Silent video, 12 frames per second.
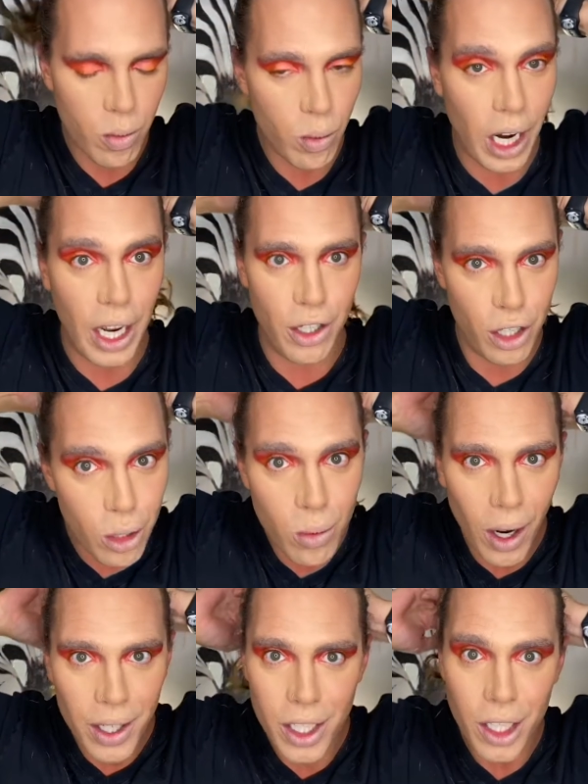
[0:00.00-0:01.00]
when I do
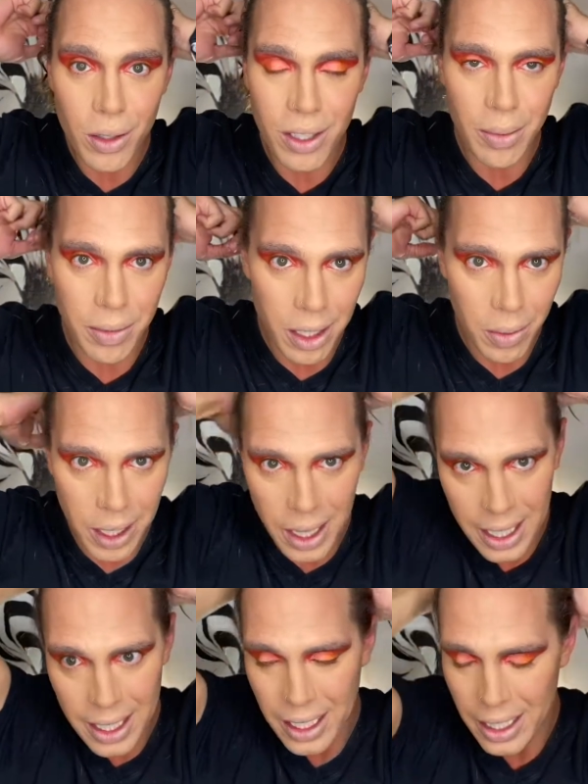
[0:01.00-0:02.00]
want to do something with
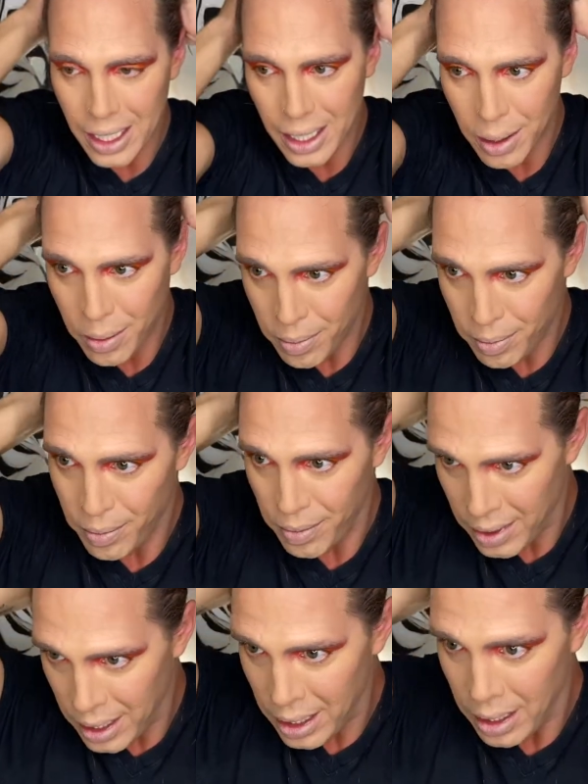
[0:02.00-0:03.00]
it.
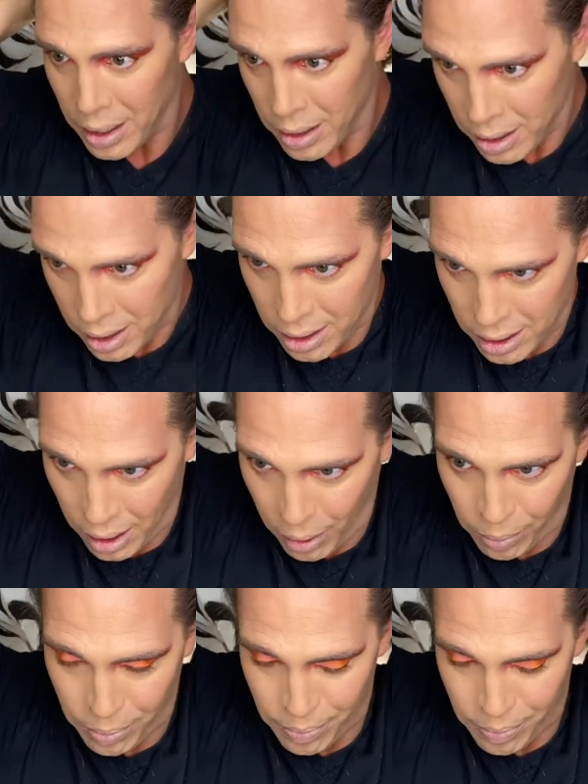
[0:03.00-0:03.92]
So,